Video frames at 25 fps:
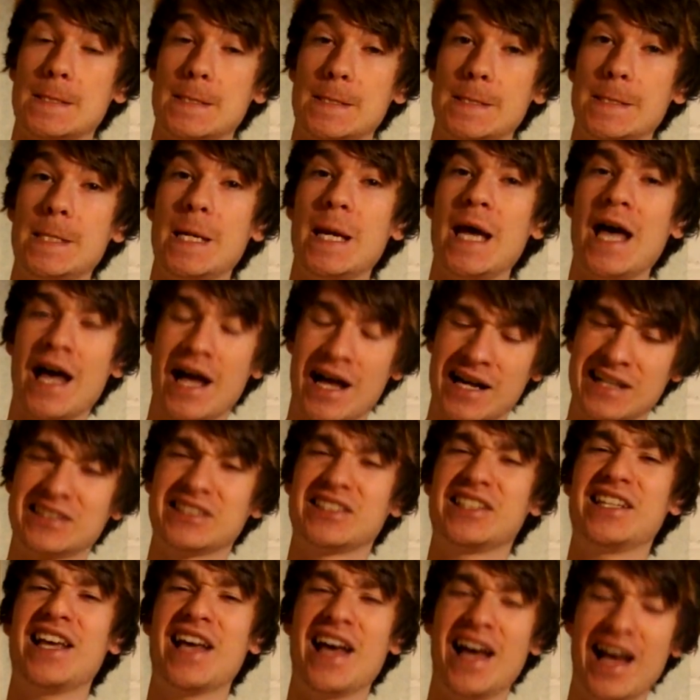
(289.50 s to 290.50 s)
Yeah,
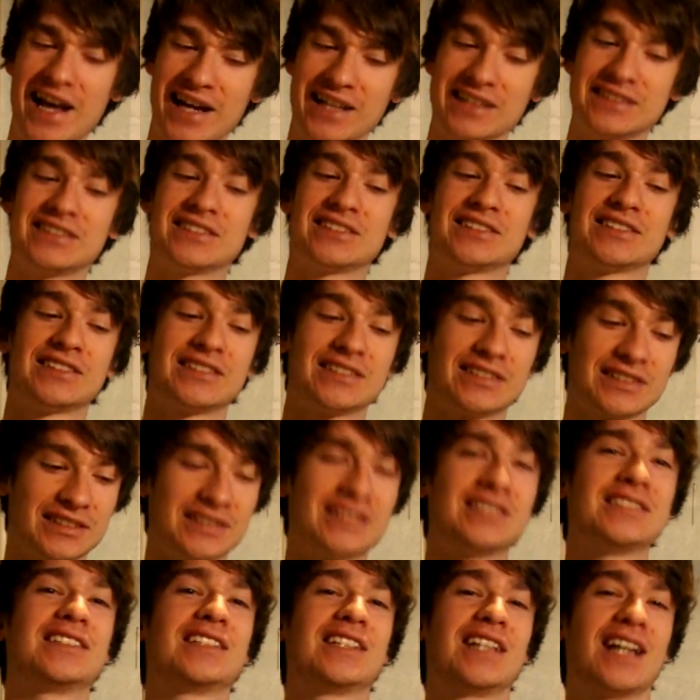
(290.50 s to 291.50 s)
yeah.
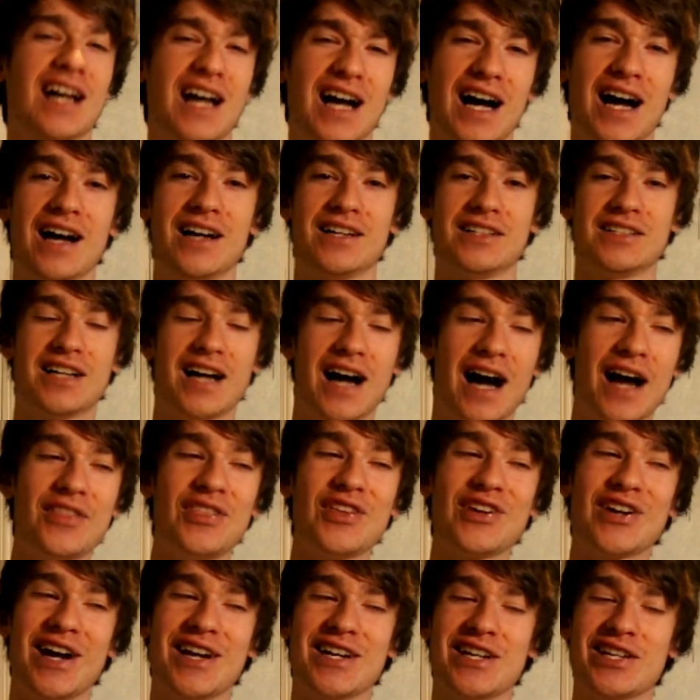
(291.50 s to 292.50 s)
I
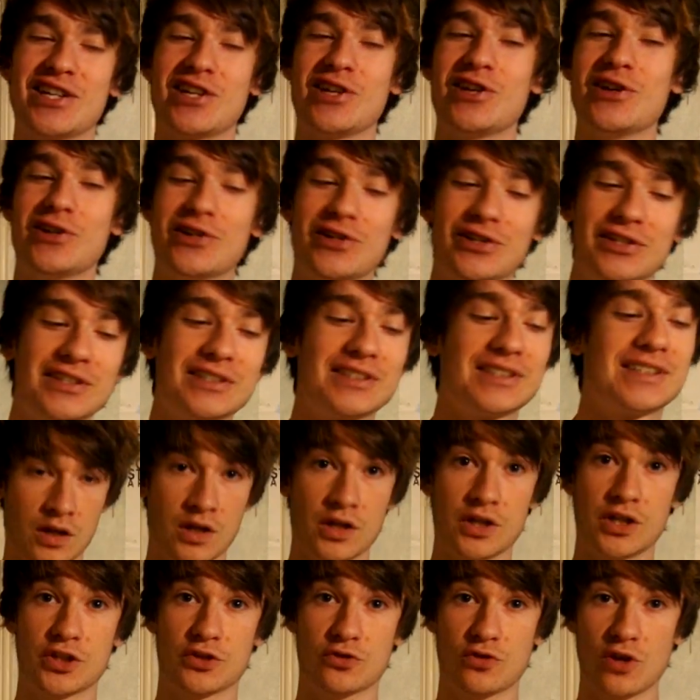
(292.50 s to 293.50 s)
think I did good.
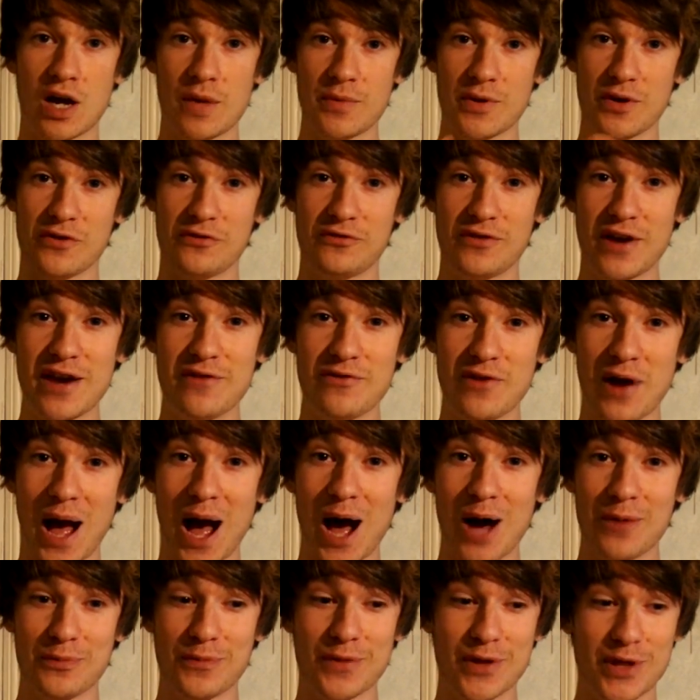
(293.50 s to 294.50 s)
Describe your favourite
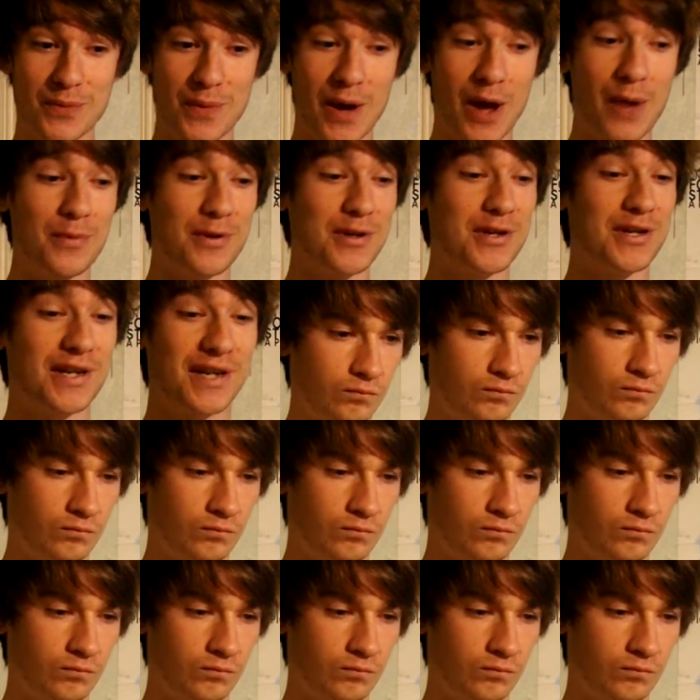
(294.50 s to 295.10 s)
album at the moment